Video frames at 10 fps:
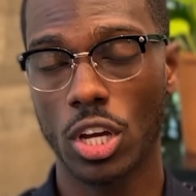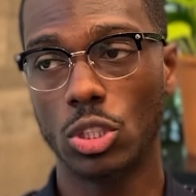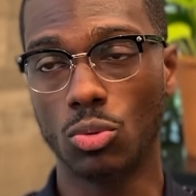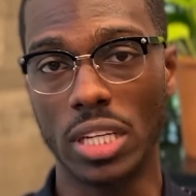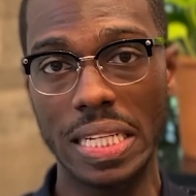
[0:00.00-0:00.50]

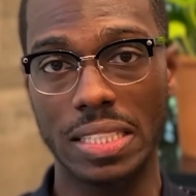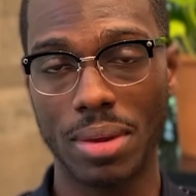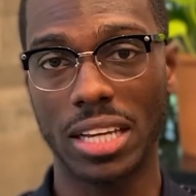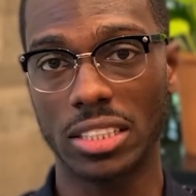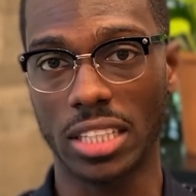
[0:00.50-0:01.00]
need to
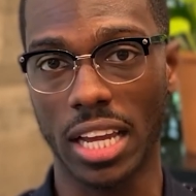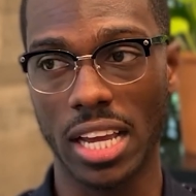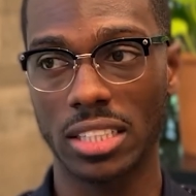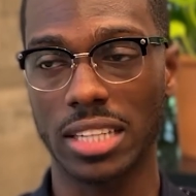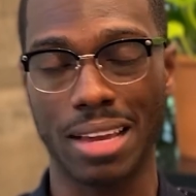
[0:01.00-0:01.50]
make a
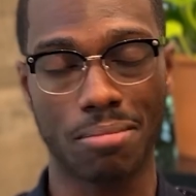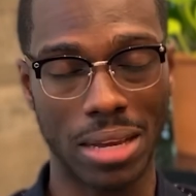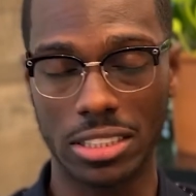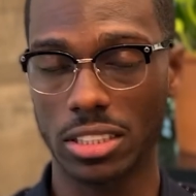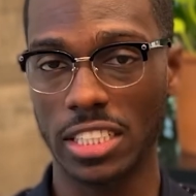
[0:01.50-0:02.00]
change, like
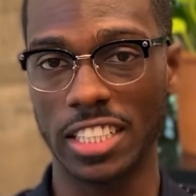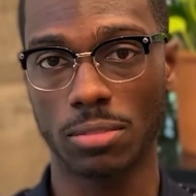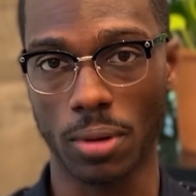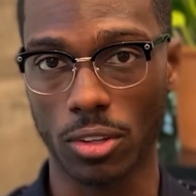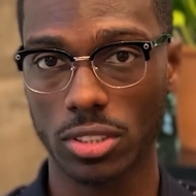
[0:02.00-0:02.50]
mentally and
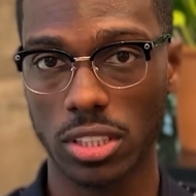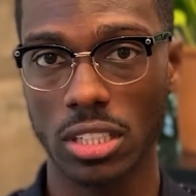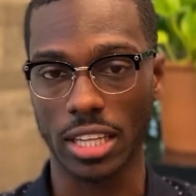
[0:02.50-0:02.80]
spiritually,